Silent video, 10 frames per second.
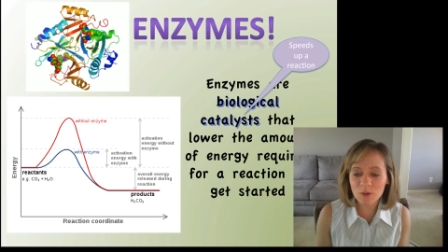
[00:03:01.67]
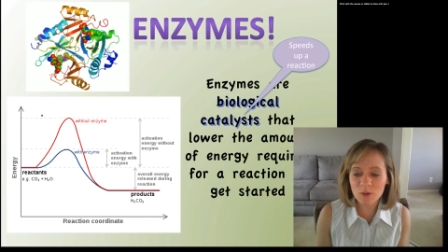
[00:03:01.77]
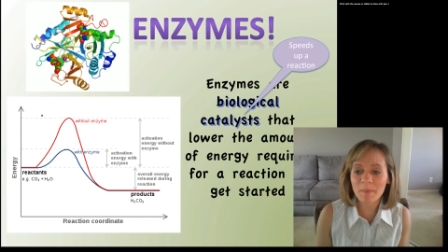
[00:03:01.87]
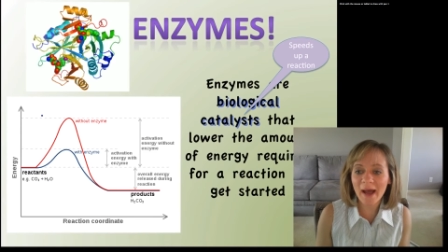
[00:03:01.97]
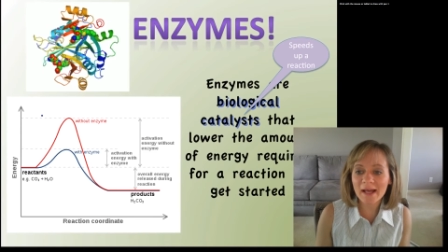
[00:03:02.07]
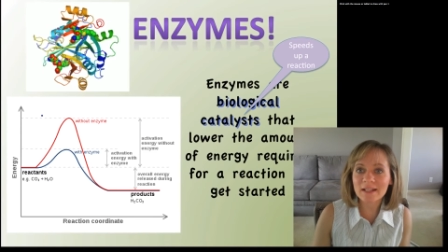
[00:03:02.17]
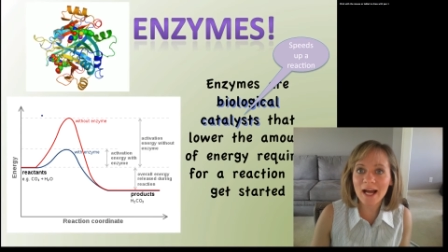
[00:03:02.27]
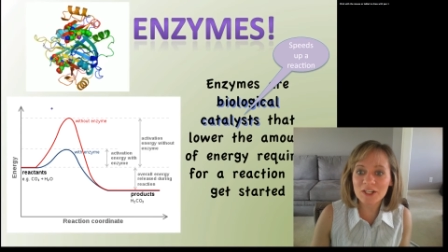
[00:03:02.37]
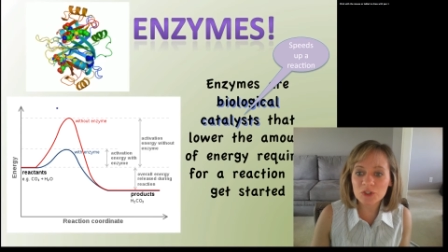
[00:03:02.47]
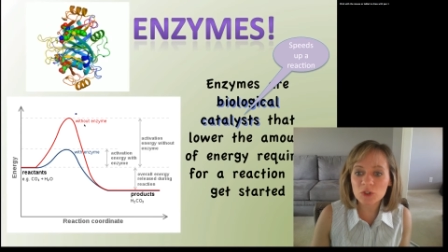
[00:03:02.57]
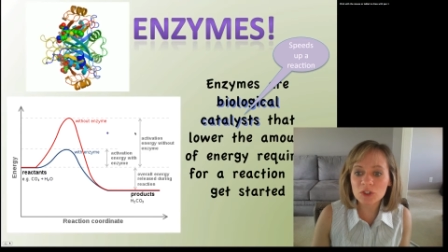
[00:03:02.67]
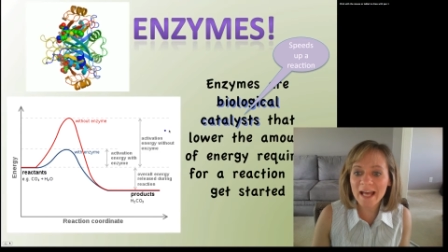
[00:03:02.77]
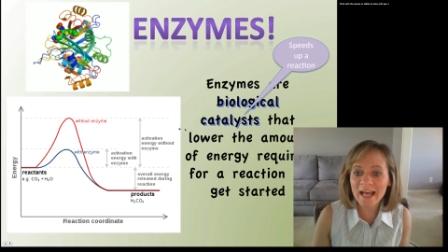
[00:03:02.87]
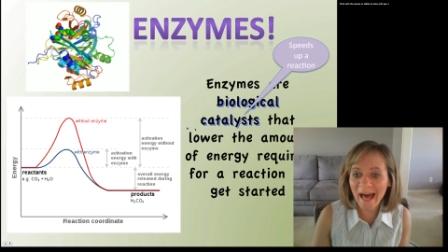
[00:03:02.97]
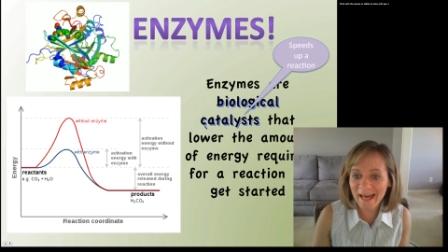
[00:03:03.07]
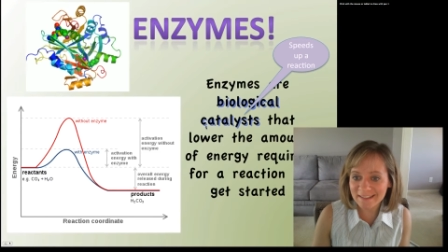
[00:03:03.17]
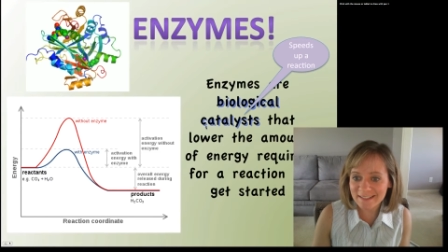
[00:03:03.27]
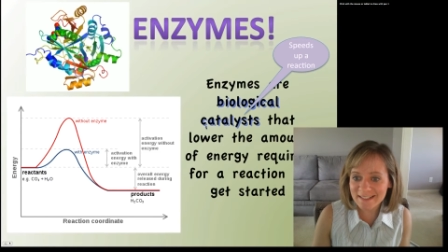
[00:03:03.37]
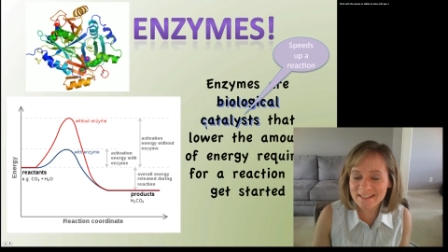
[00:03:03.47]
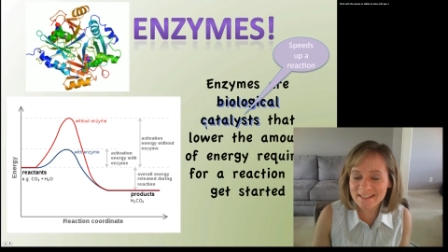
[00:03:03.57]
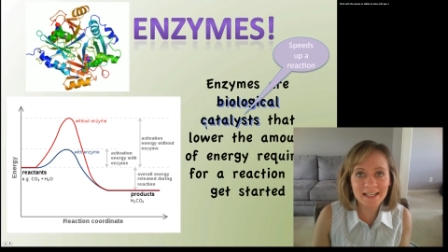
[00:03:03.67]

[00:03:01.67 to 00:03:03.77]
are biological catalysts.